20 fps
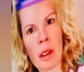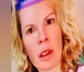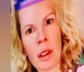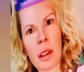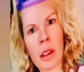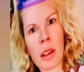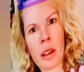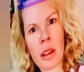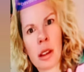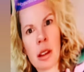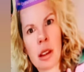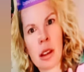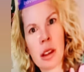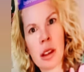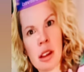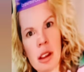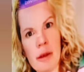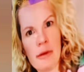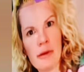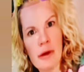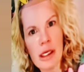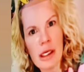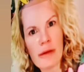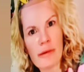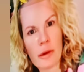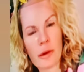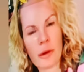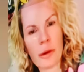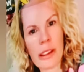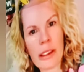gone,
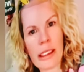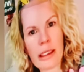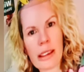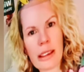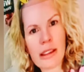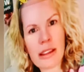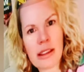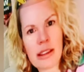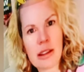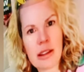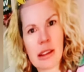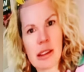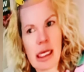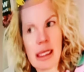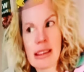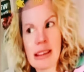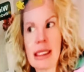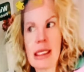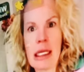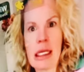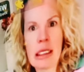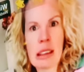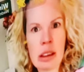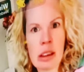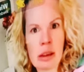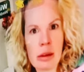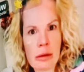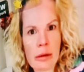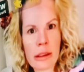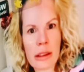"You've got Evil Queen in the middle." I
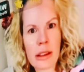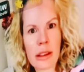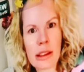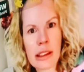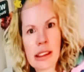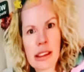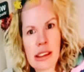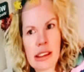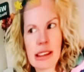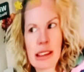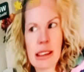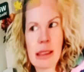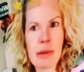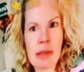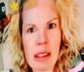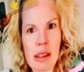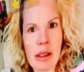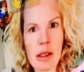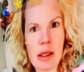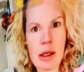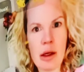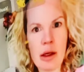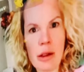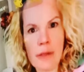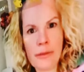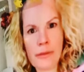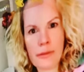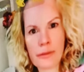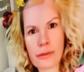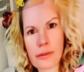said, "I know, darling, she's in the
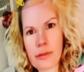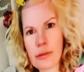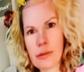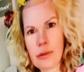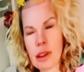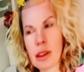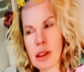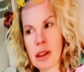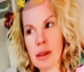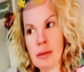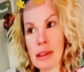middle of the hall."